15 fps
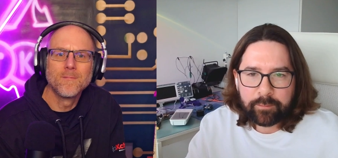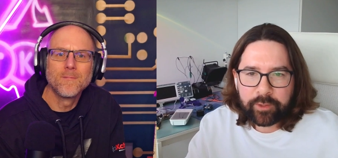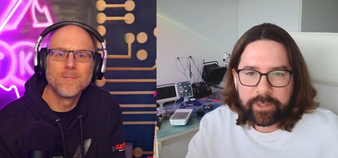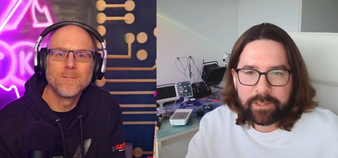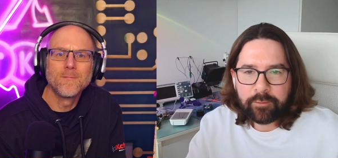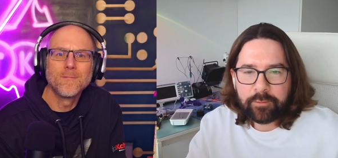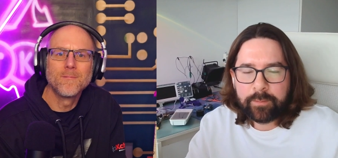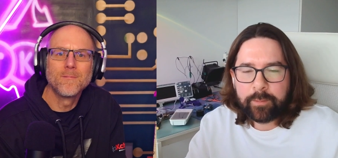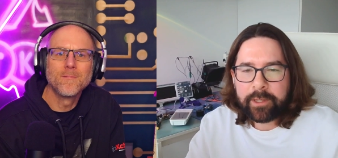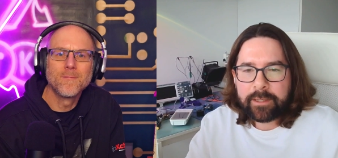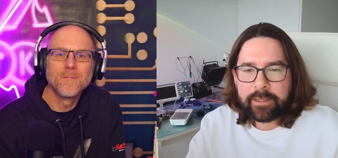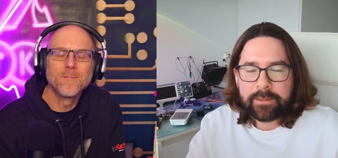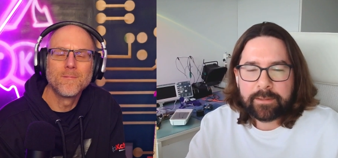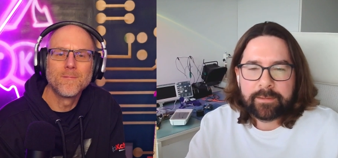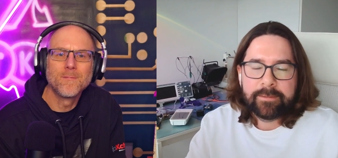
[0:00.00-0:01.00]
Speaker 1: we can bring to the
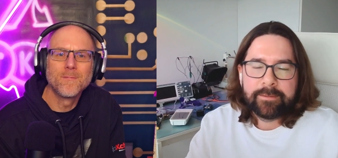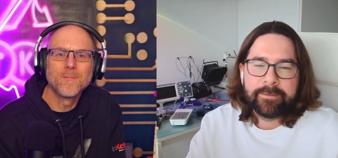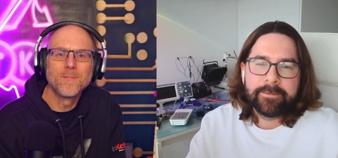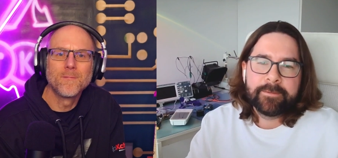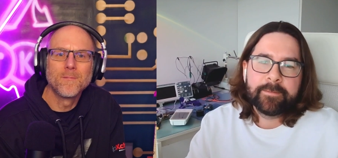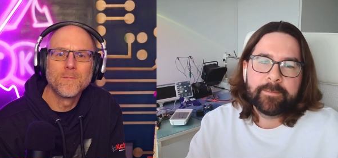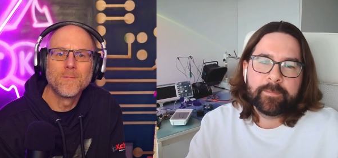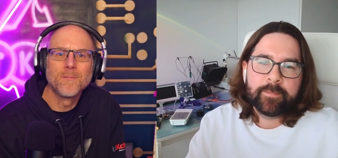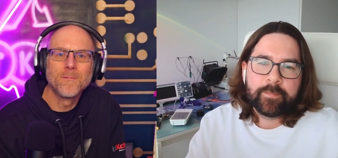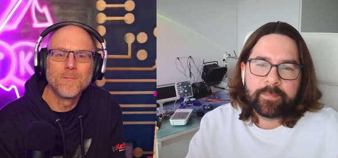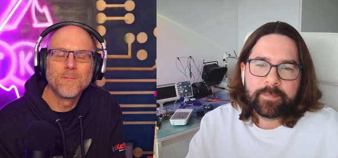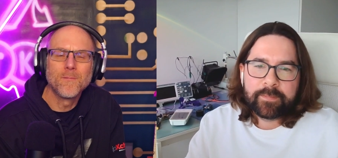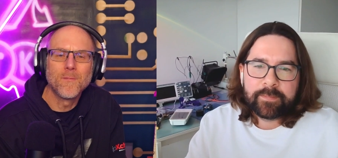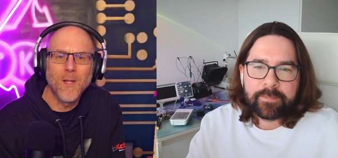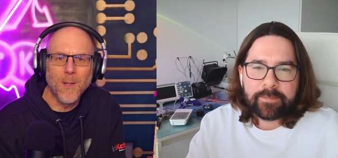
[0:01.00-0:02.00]
market.
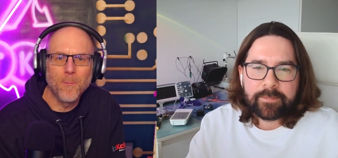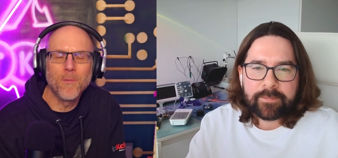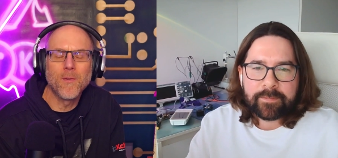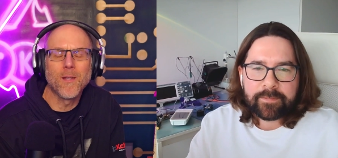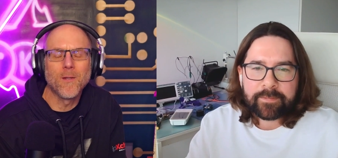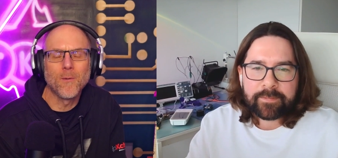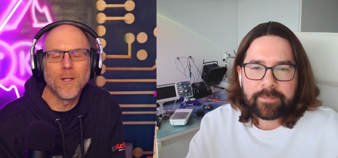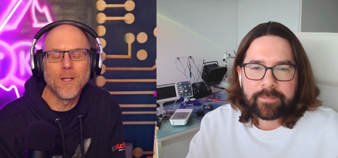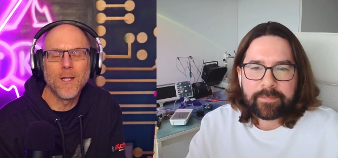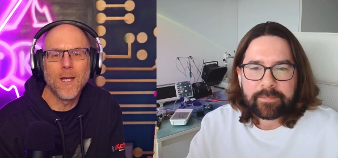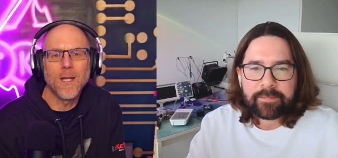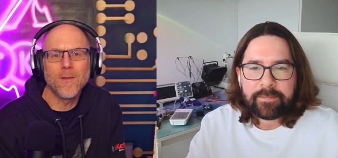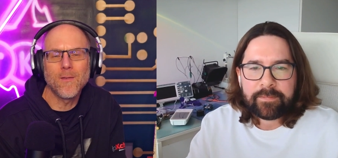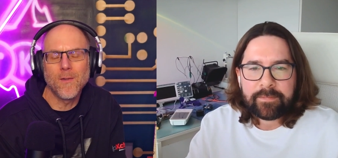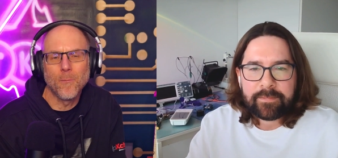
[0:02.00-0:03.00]
Speaker 2: Absolutely.
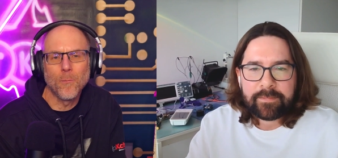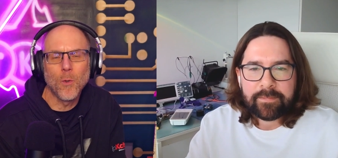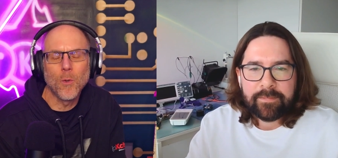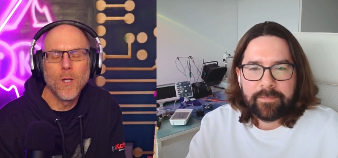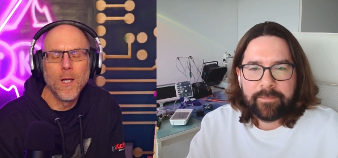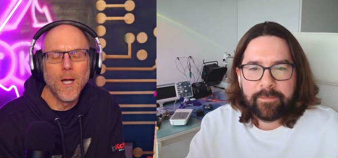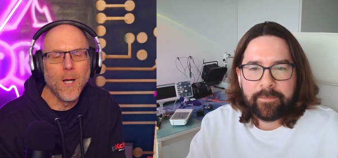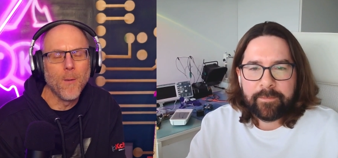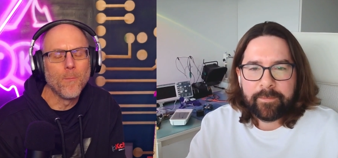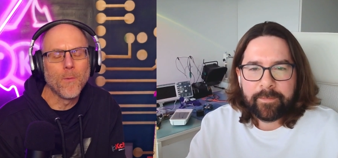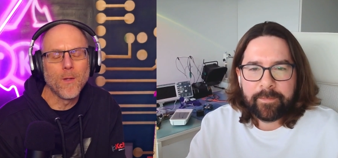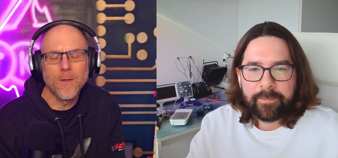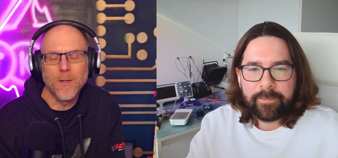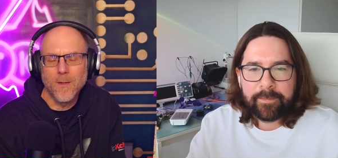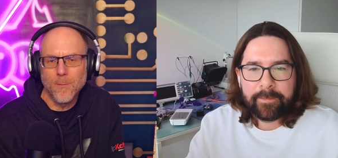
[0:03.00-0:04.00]
Excellent. Well, um,
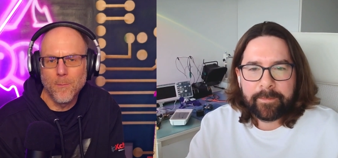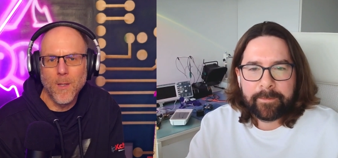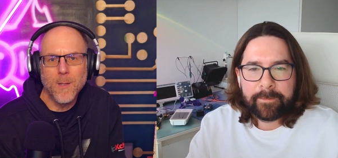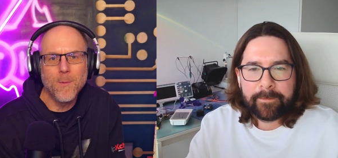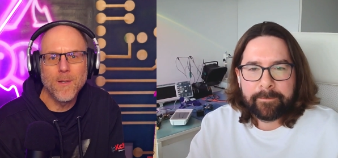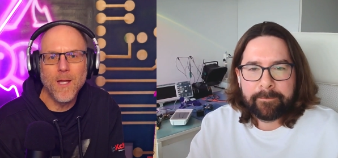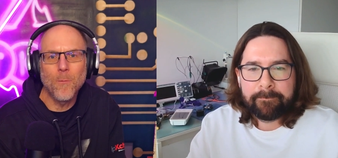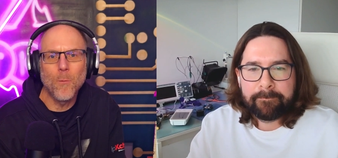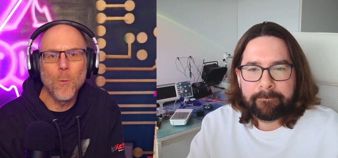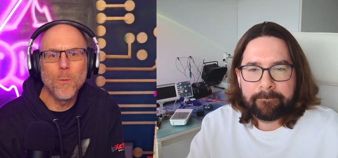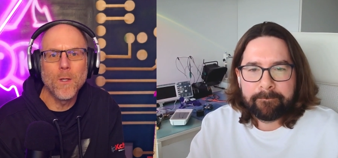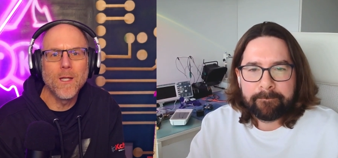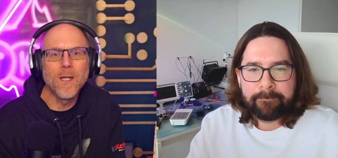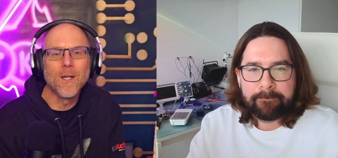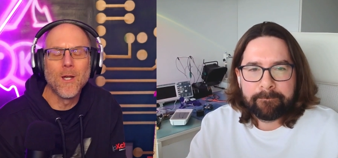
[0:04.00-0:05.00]
th- maybe that will
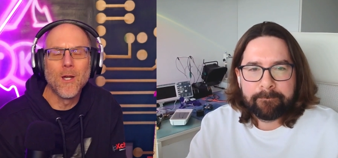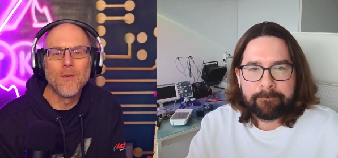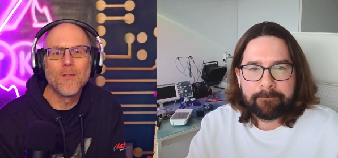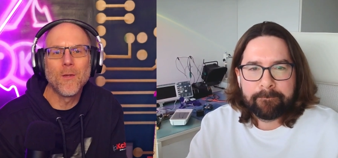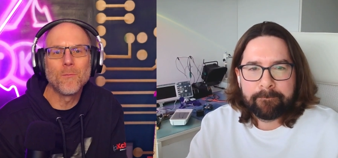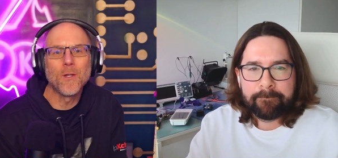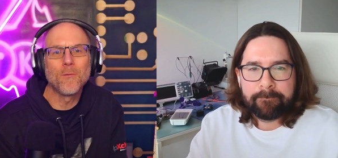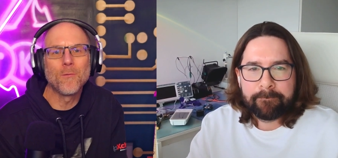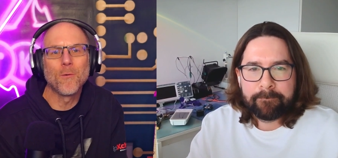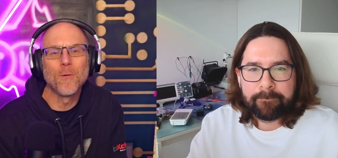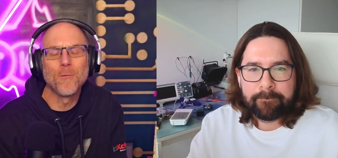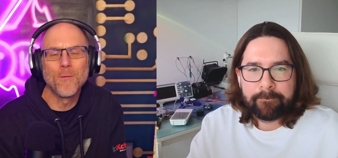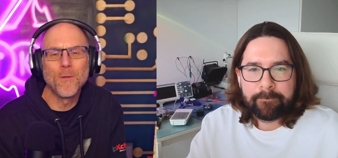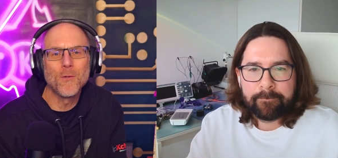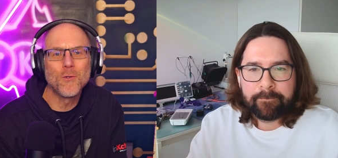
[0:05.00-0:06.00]
be a, a, subject for a
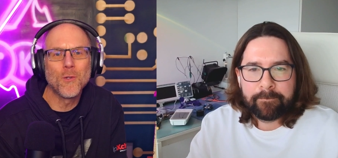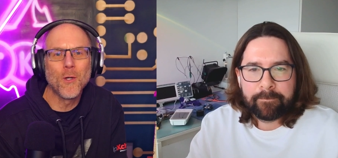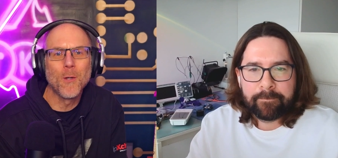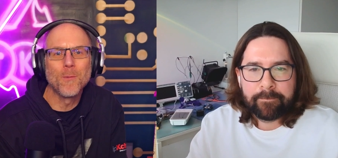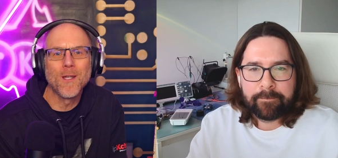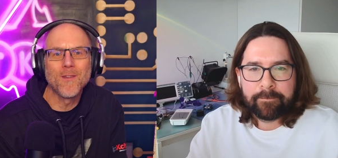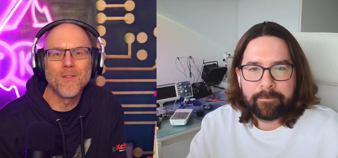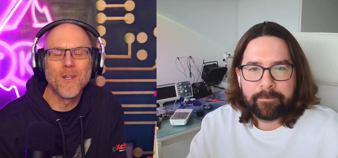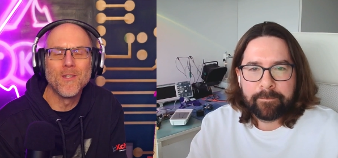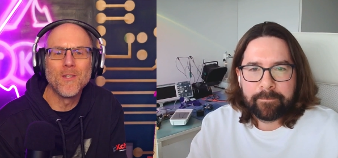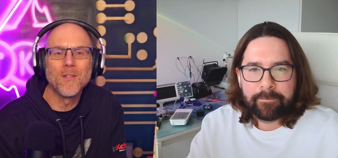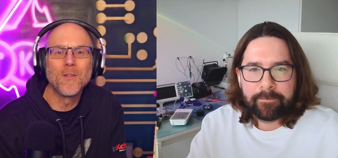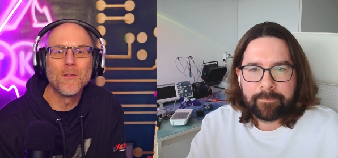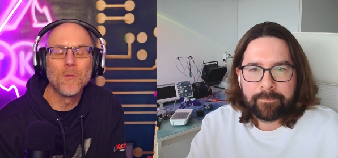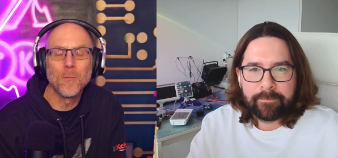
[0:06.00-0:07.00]
future IP exchange
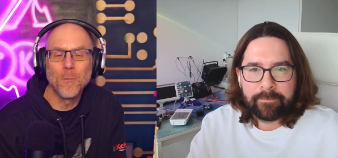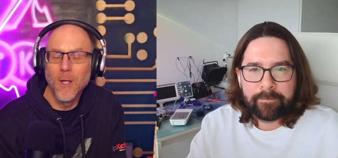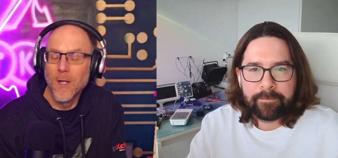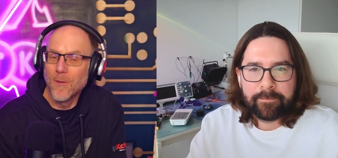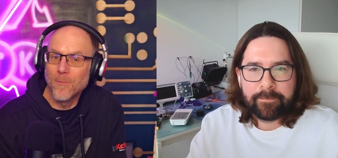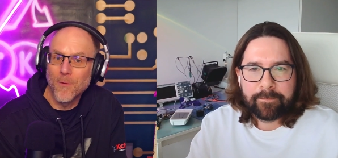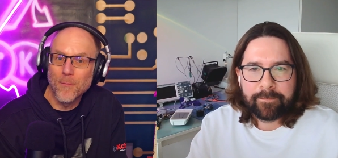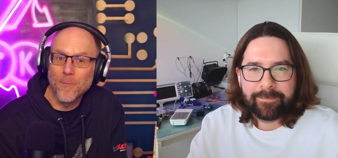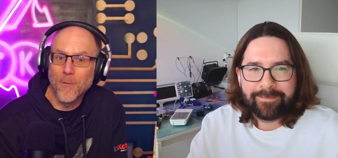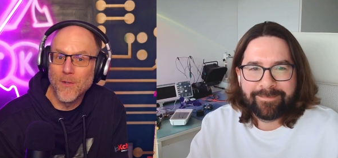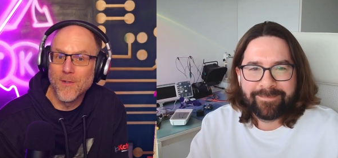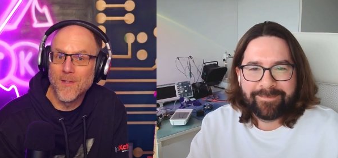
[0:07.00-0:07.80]
interview. For, for